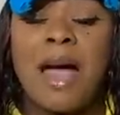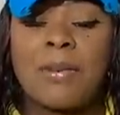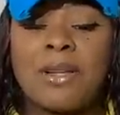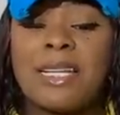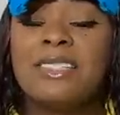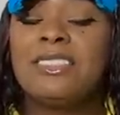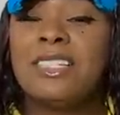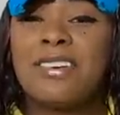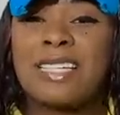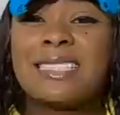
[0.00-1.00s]
I'm gonna let you
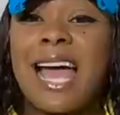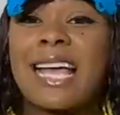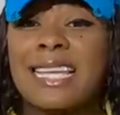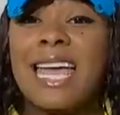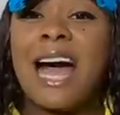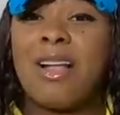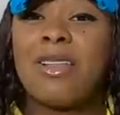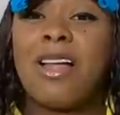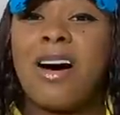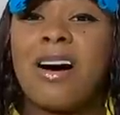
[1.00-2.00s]
know exactly how
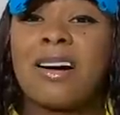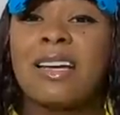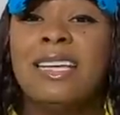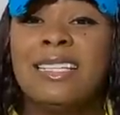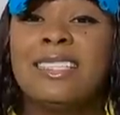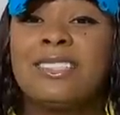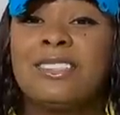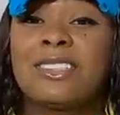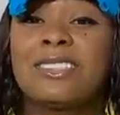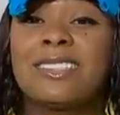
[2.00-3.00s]
long this
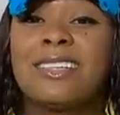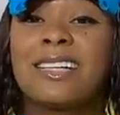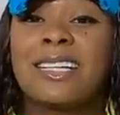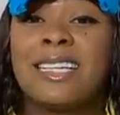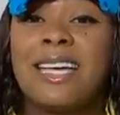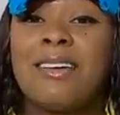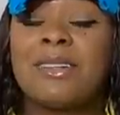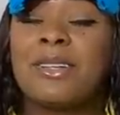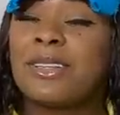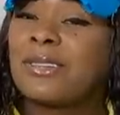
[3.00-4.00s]
took to cook in the
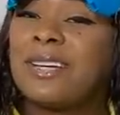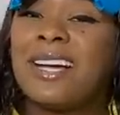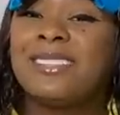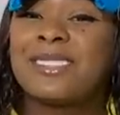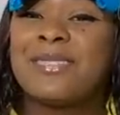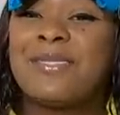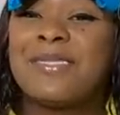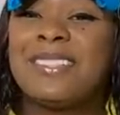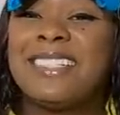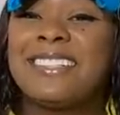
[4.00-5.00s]
oven on
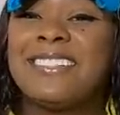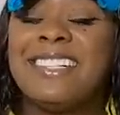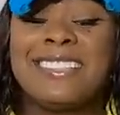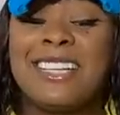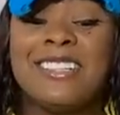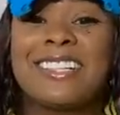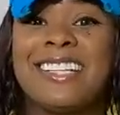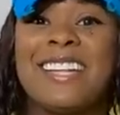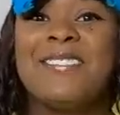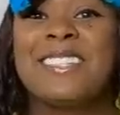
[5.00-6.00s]
350 degrees. You're
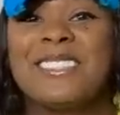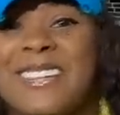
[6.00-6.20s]
gonna love this